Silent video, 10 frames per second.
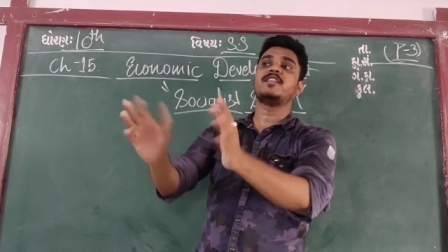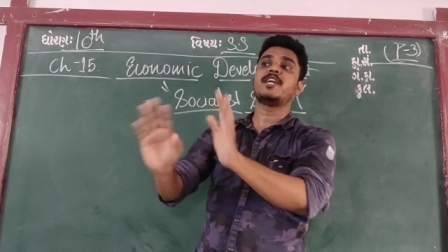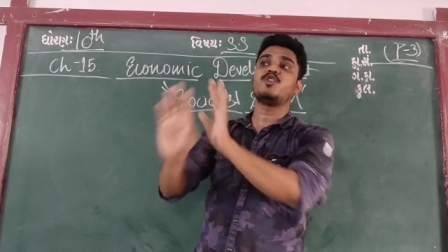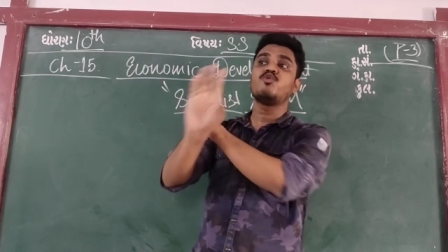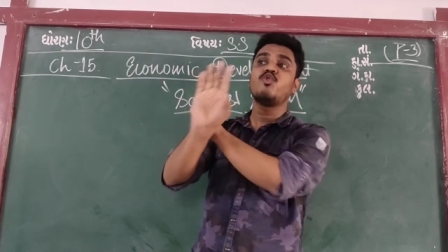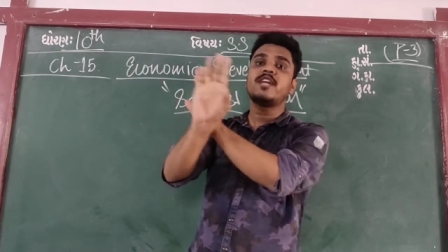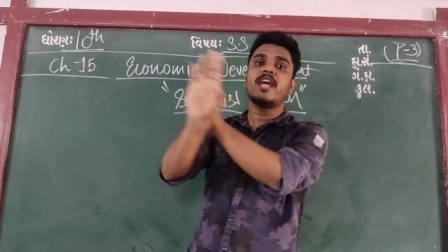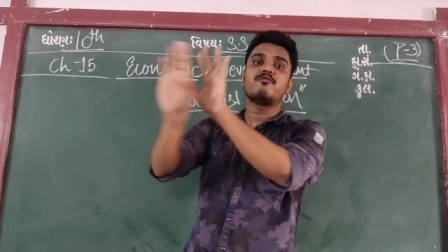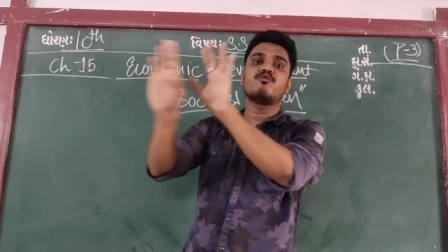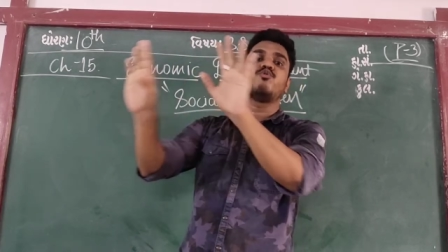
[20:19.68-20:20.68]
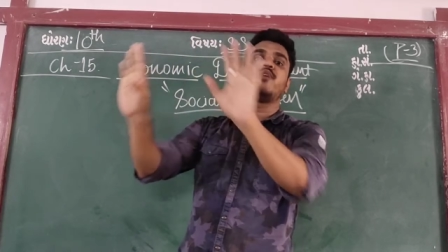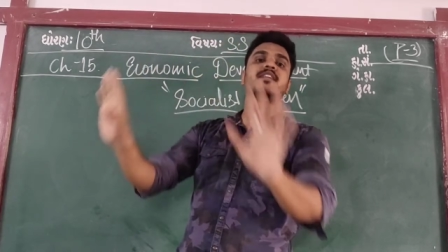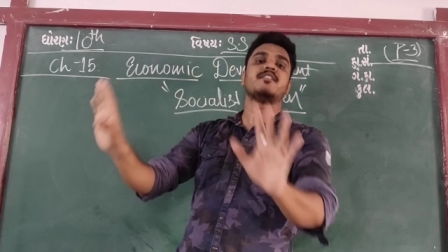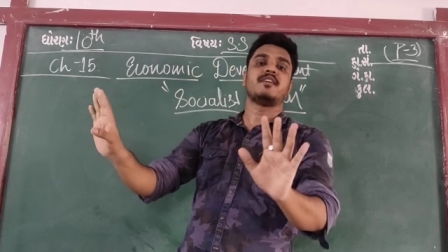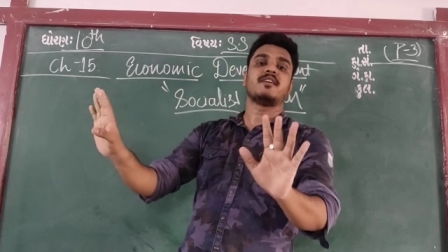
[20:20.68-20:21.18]
that you don't have to do
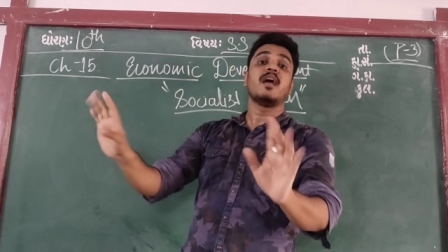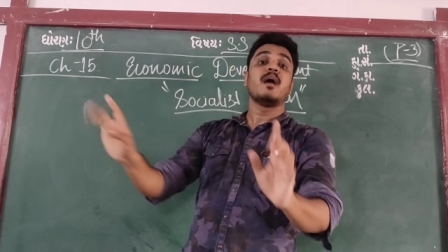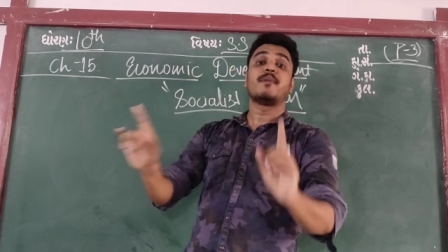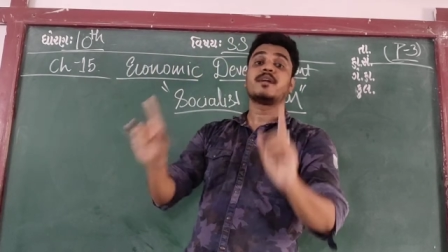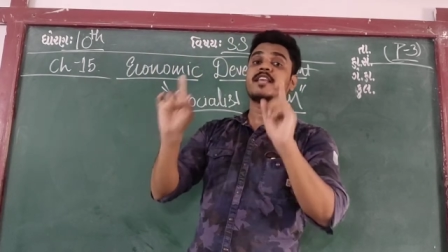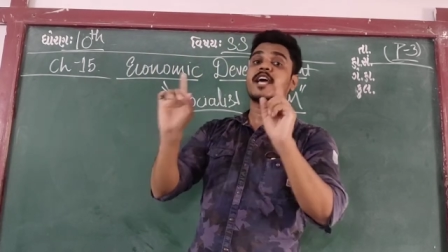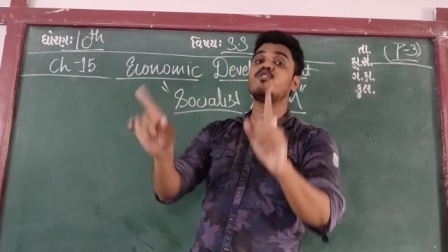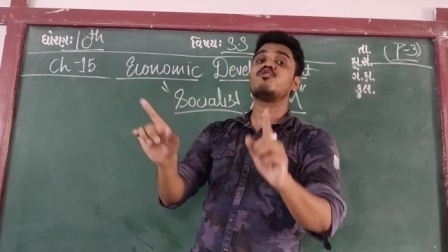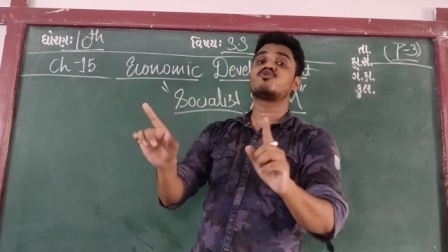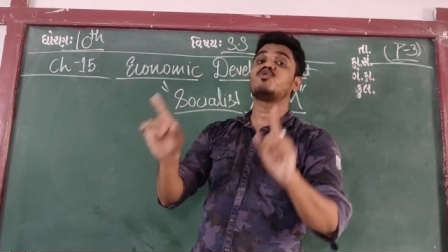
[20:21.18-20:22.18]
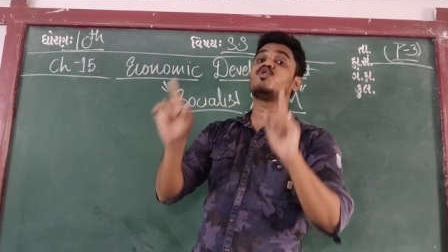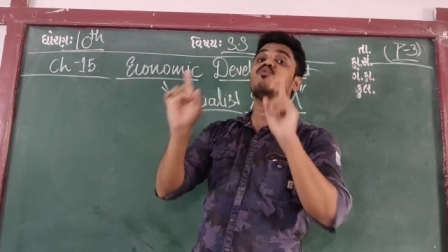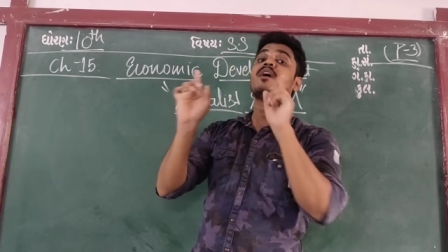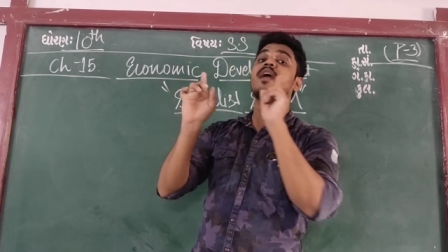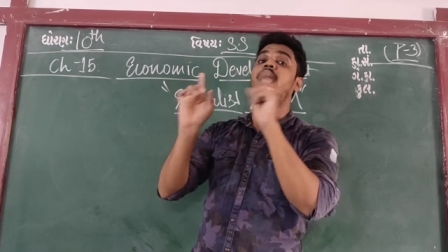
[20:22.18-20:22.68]
anything, but then also
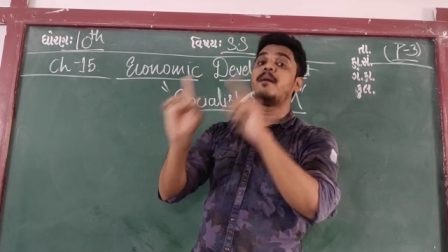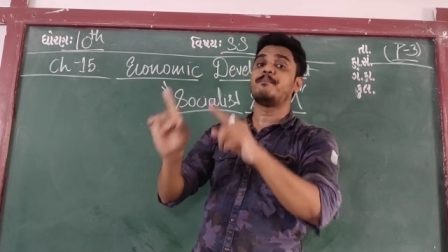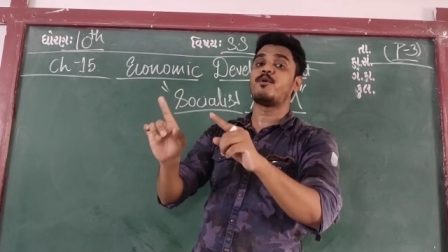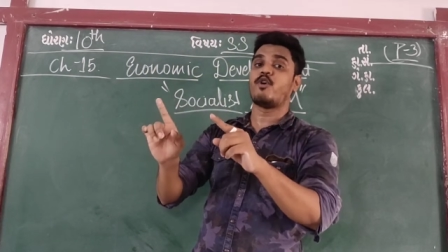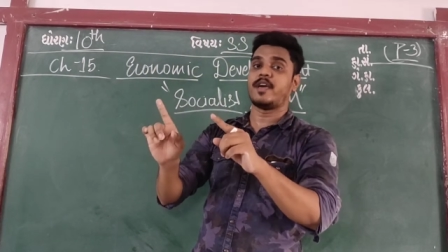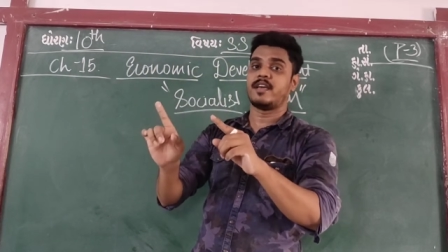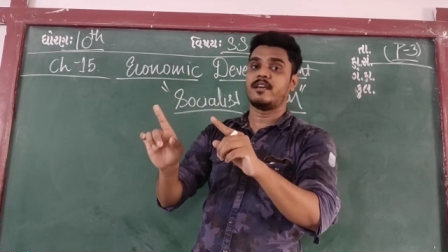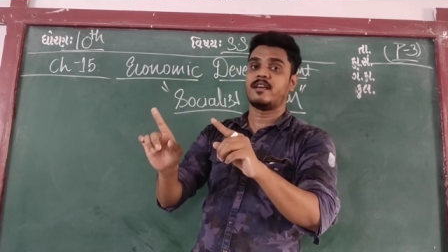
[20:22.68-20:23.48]
you are an employee.